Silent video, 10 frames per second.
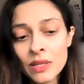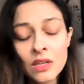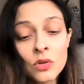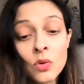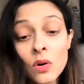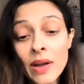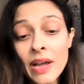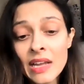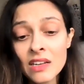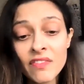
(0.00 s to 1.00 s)
I think
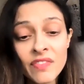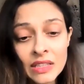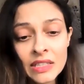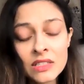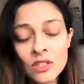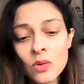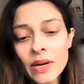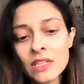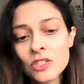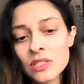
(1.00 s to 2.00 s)
Norway and Finland are
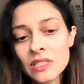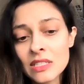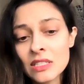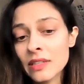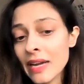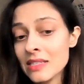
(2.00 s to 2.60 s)
quite interesting to look at.